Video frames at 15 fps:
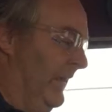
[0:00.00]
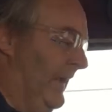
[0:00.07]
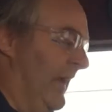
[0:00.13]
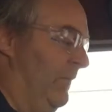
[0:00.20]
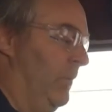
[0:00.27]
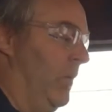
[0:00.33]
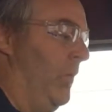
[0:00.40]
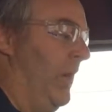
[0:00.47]

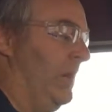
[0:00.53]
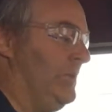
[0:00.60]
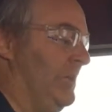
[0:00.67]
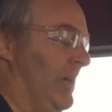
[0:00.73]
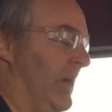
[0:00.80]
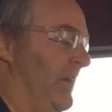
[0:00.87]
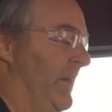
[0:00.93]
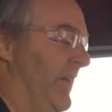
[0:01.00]
Again, we're
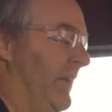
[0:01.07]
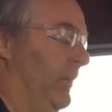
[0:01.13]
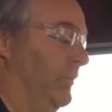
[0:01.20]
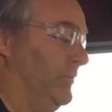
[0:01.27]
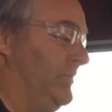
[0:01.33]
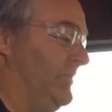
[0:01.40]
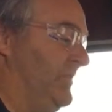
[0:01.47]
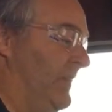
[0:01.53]
watching our needle.
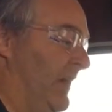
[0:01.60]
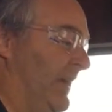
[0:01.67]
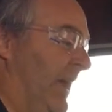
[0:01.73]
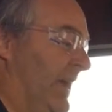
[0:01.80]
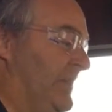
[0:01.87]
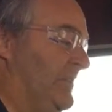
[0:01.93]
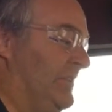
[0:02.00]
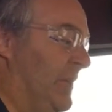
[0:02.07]
Our
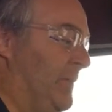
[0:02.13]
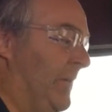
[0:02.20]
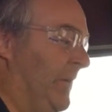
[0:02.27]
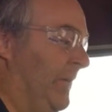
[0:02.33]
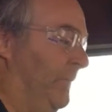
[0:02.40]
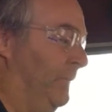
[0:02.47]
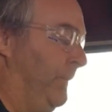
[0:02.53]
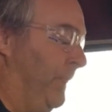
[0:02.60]
gauge is up
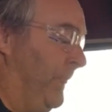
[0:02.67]
here.